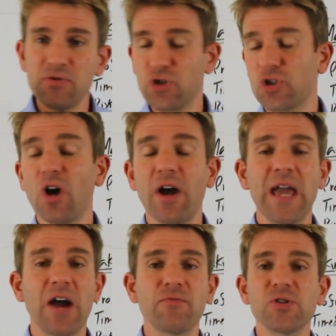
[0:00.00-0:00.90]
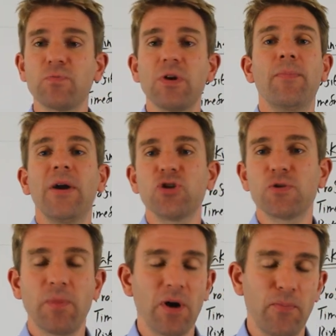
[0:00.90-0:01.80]
starting out from the spread bank,
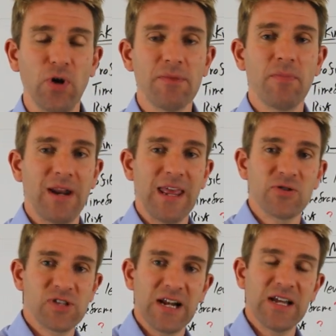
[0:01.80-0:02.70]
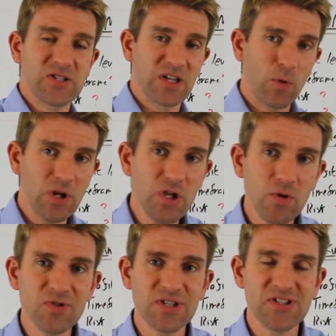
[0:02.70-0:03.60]
just putting money. You're saying, listen, I want to
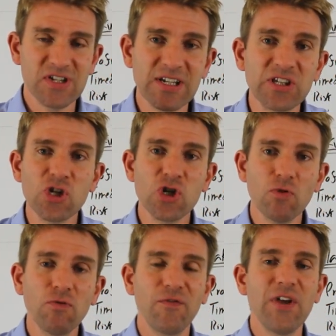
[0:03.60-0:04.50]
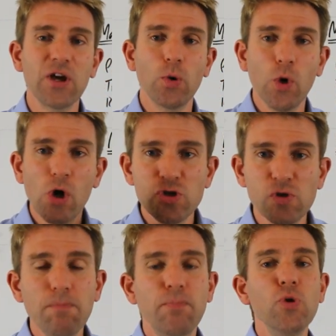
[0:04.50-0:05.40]
use this as an additional vehicle
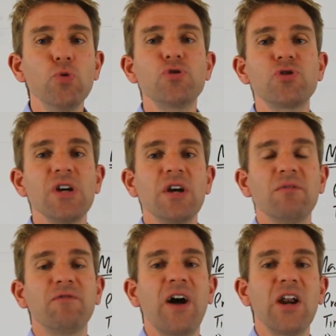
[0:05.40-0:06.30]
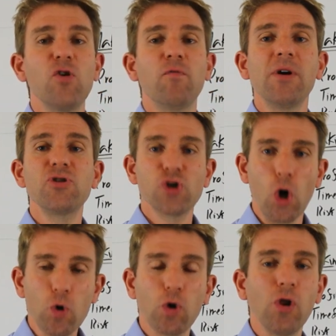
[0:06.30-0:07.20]
to boost the value of my
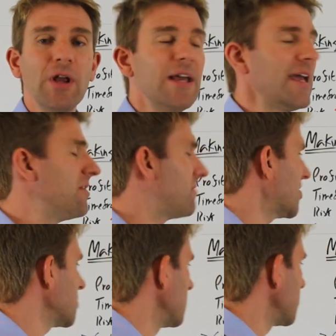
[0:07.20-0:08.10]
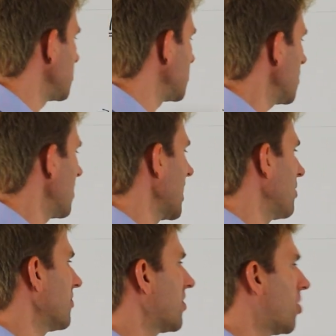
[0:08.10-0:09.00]
total investment. So you're starting
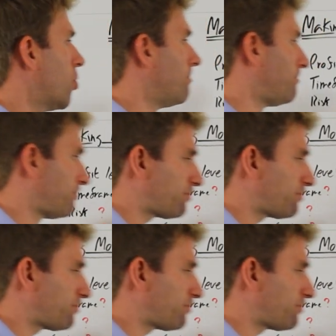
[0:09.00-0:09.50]
out with a goal.